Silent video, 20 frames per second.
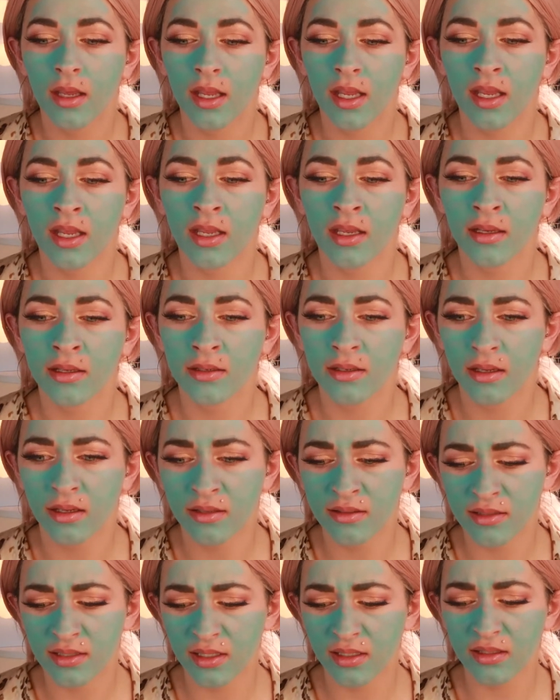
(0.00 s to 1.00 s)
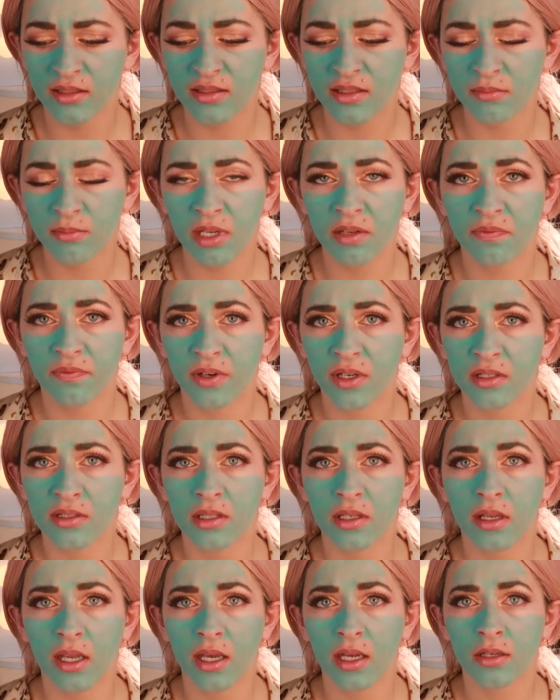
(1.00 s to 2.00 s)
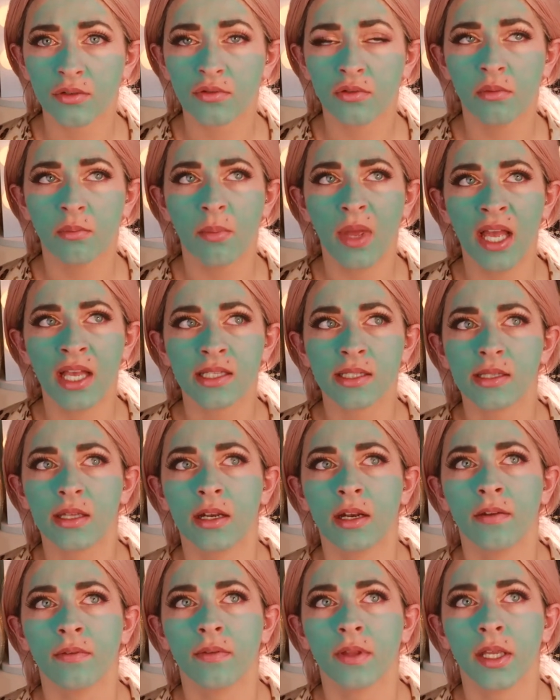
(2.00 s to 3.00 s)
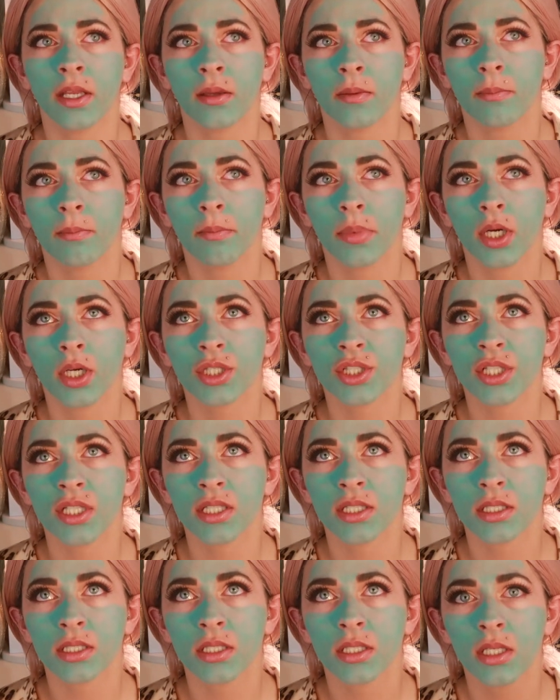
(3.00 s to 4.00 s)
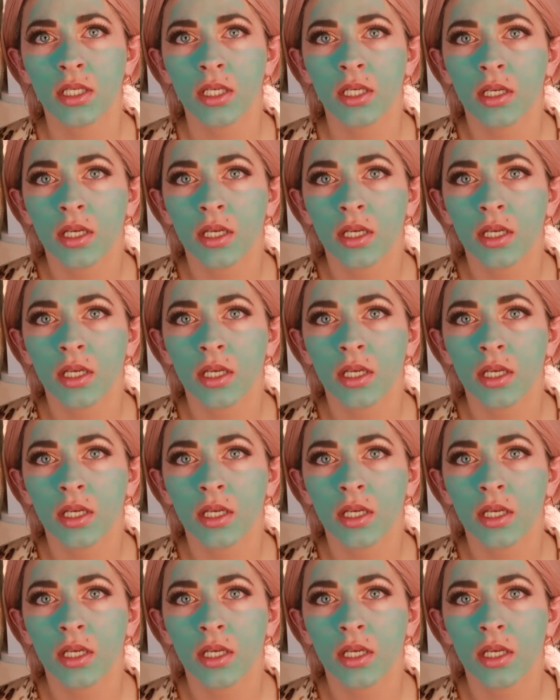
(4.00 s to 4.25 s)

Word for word: And I'll say this is my first like actual mask that I've like purchased.